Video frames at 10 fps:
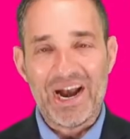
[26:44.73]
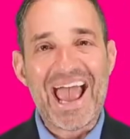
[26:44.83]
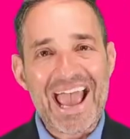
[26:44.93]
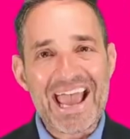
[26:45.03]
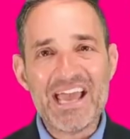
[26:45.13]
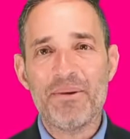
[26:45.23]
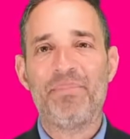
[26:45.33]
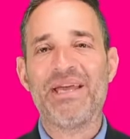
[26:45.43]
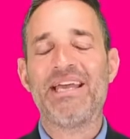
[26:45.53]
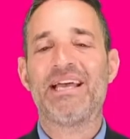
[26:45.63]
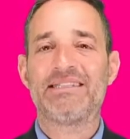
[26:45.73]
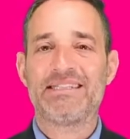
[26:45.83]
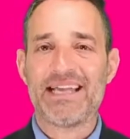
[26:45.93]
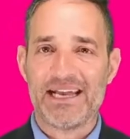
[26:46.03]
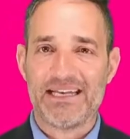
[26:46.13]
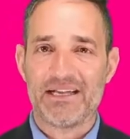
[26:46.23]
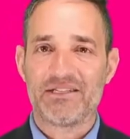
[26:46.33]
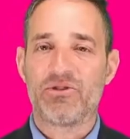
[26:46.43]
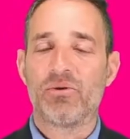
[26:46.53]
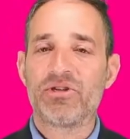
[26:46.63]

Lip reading: Your A, B, and C ideas,